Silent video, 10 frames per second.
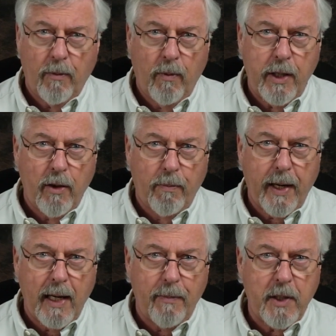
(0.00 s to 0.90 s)
when you're
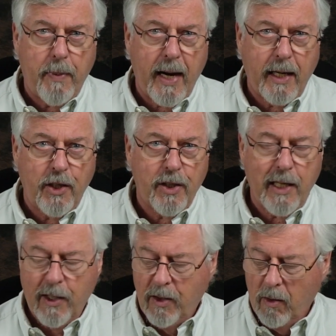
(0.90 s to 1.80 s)
picking up these packages,
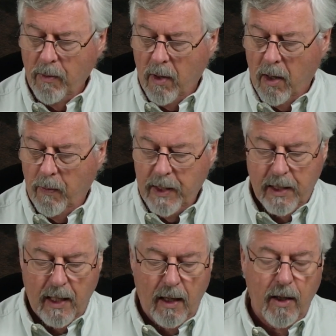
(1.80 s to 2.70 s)
they don't always
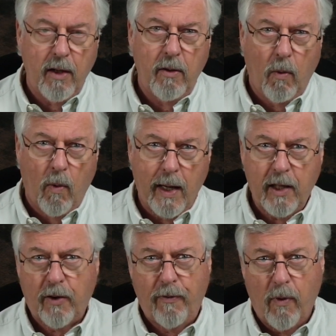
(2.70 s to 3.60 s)
tell you what
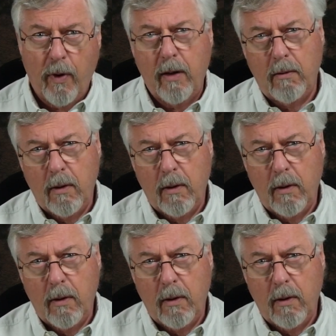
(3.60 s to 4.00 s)
it's for.